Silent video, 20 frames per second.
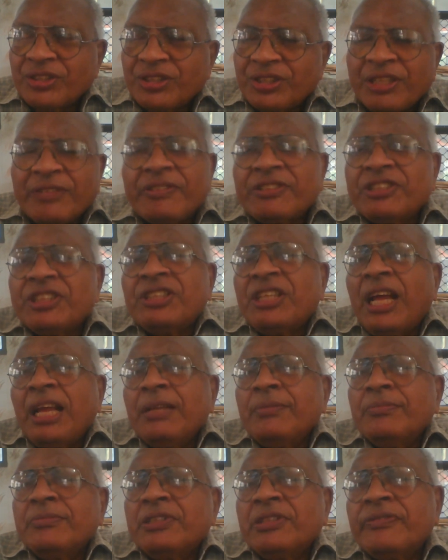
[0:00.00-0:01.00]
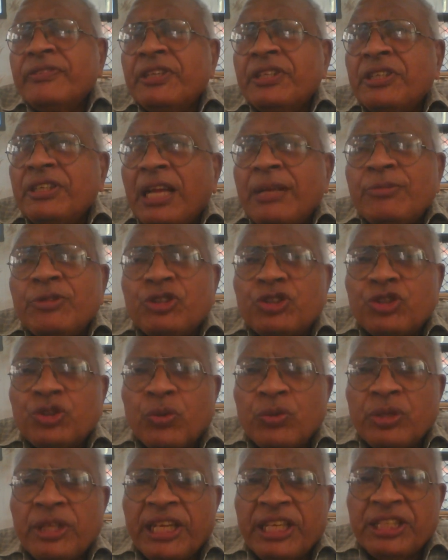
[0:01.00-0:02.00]
There was a time, different time in
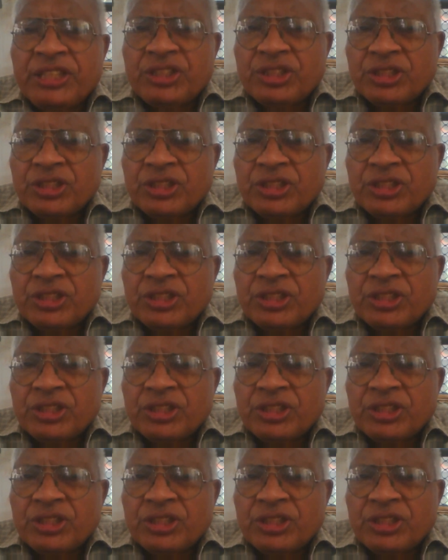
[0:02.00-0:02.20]
Stone Age,